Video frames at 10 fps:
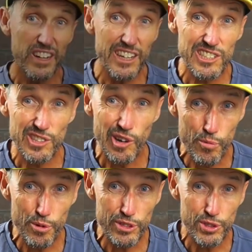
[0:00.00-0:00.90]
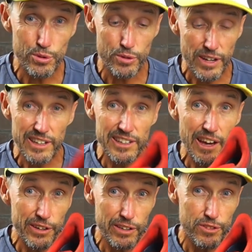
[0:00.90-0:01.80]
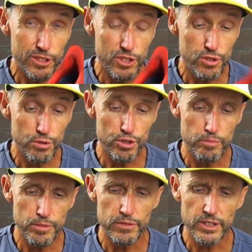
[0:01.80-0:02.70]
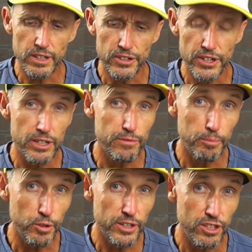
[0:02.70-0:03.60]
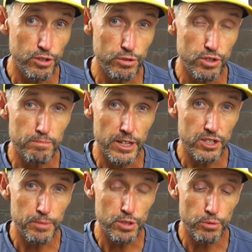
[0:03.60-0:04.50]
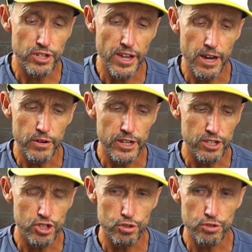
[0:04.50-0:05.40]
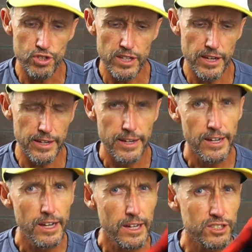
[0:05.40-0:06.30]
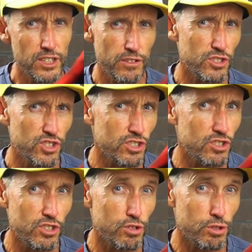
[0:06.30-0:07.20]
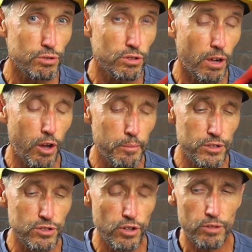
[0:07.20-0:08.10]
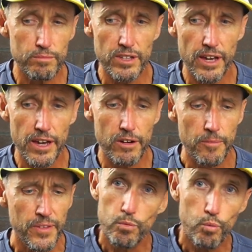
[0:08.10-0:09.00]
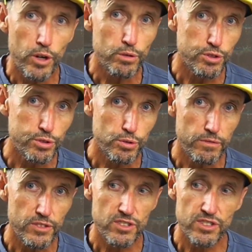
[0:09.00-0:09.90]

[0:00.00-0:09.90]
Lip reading: I guess I really should go and give these shoes a bit of a clean if I'm not going to use them much between now and UTA. So they've got 62 kilometres on them now, well short of the